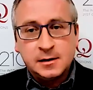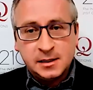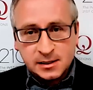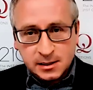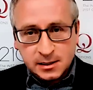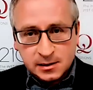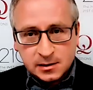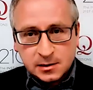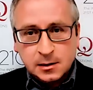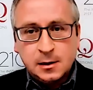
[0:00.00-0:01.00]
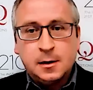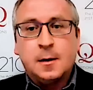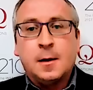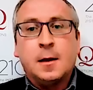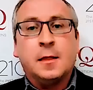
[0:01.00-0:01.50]
distance,
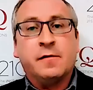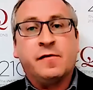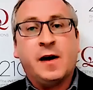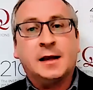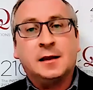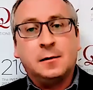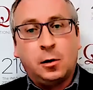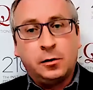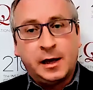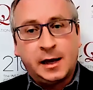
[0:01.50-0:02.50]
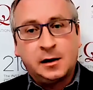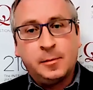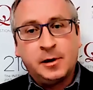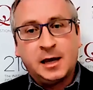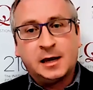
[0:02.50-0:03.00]
the fact that all the
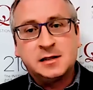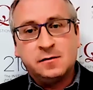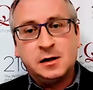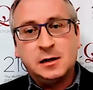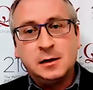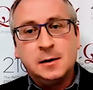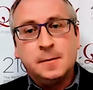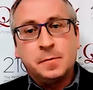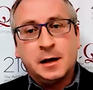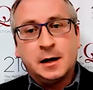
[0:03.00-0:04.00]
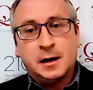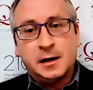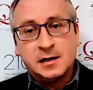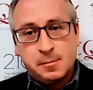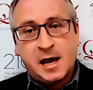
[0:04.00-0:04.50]
economic activity uh,
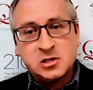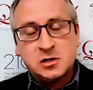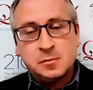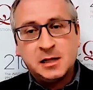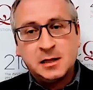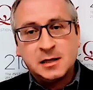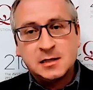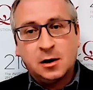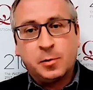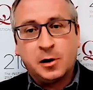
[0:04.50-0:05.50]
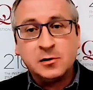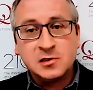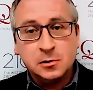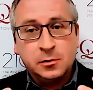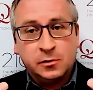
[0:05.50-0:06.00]
is imagined to be in the south, but
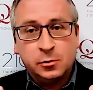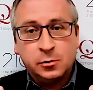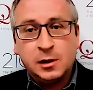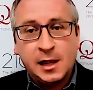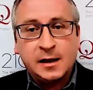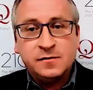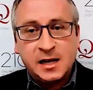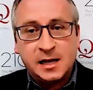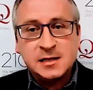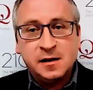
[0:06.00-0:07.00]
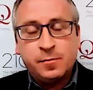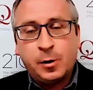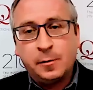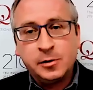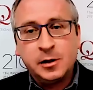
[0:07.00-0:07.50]
also through a lack of density of
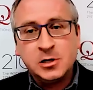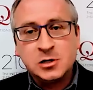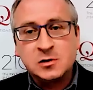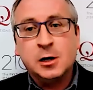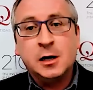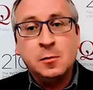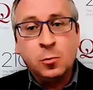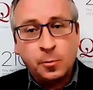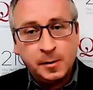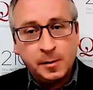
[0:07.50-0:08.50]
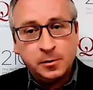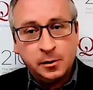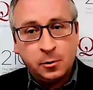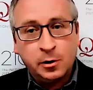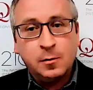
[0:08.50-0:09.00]
populations. We're going to need more people in
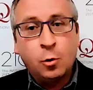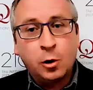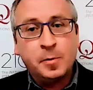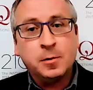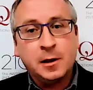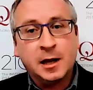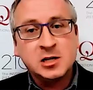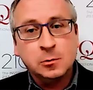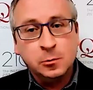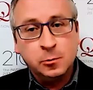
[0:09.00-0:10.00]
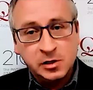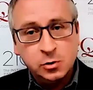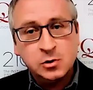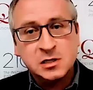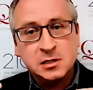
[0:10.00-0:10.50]
the north. More people actually will
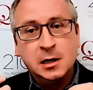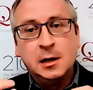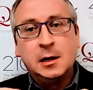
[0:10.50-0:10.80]
reduce